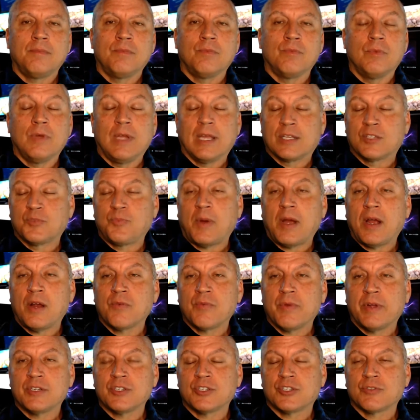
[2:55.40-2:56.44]
expired
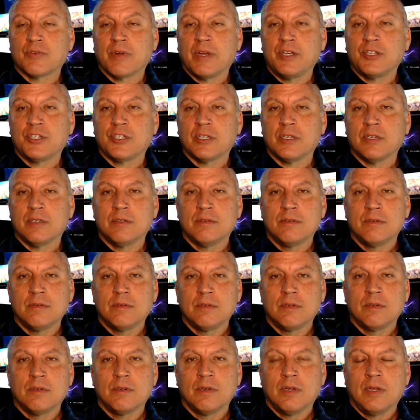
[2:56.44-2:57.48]
registration,
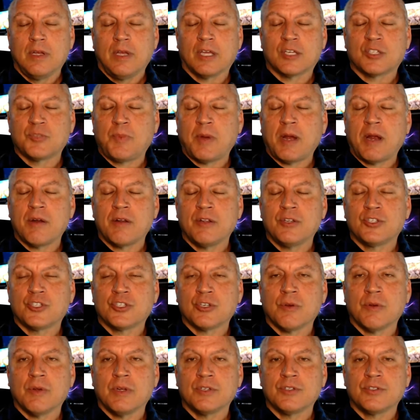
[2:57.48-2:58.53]
expired
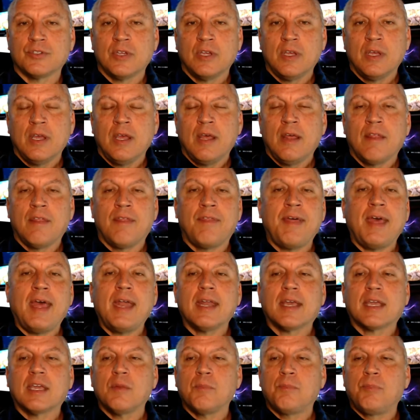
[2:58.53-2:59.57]
insurance. Then
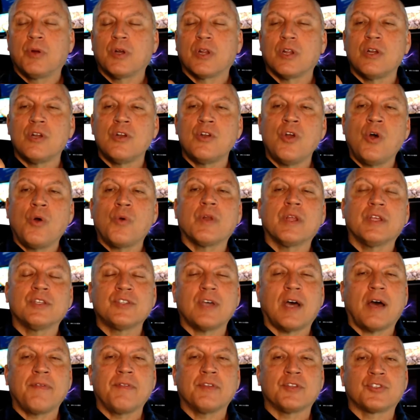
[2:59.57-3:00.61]
it can put a notice
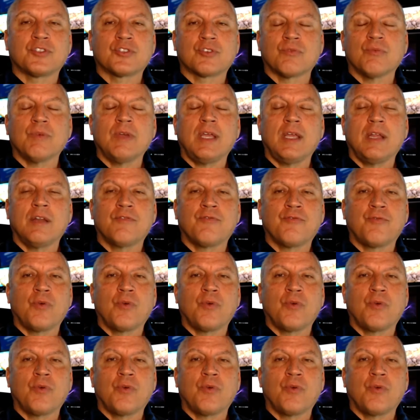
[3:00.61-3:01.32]
on the screen for